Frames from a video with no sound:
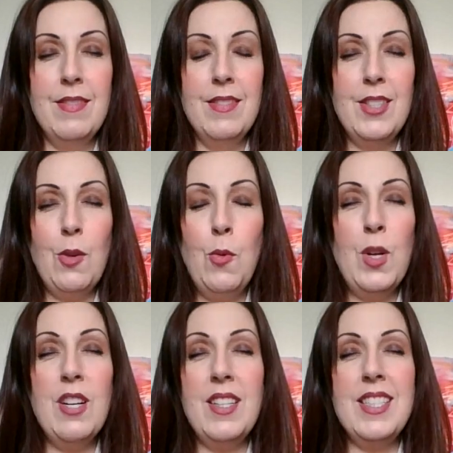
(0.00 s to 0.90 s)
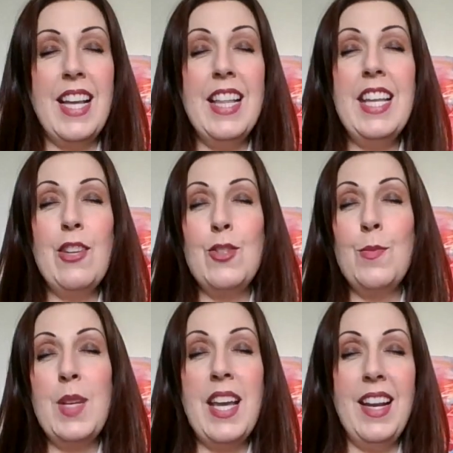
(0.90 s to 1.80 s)
So we're not telling you to
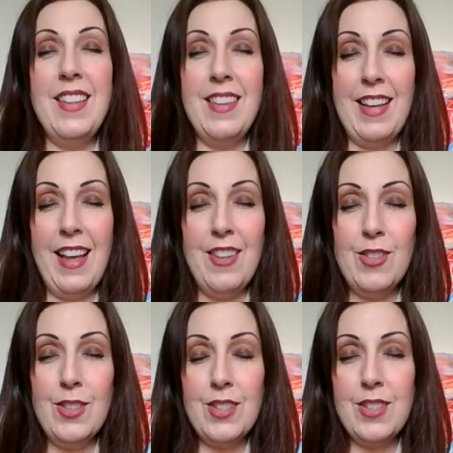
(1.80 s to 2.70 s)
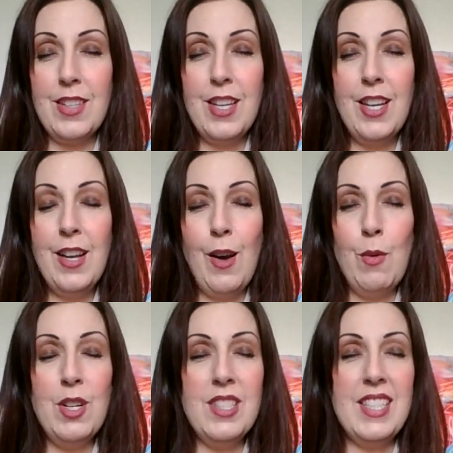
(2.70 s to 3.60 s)
be anything else.
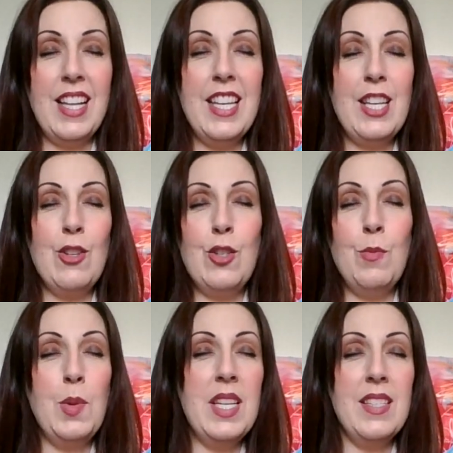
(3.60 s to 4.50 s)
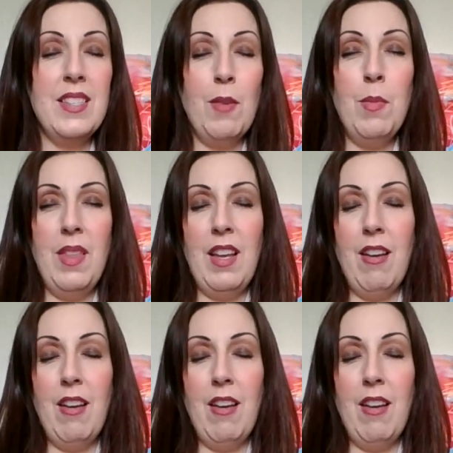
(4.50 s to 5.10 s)
We're not telling you to be something